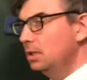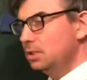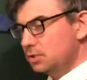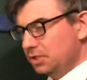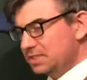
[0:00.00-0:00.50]

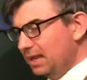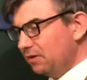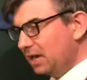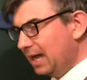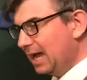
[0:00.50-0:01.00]
So the
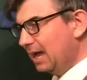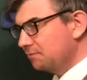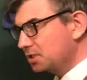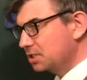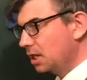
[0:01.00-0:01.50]
7.5
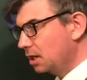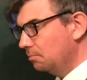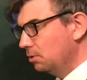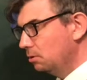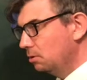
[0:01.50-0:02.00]

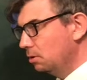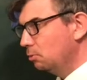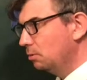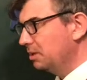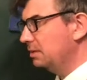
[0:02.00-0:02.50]
term
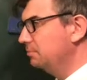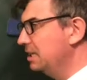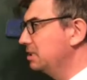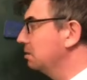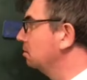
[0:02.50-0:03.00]
will be the
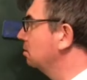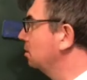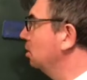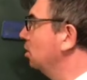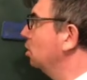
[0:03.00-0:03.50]
median.
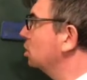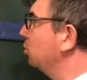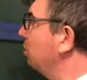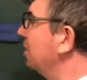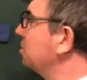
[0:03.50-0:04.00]
So we
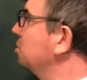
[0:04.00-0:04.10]
want to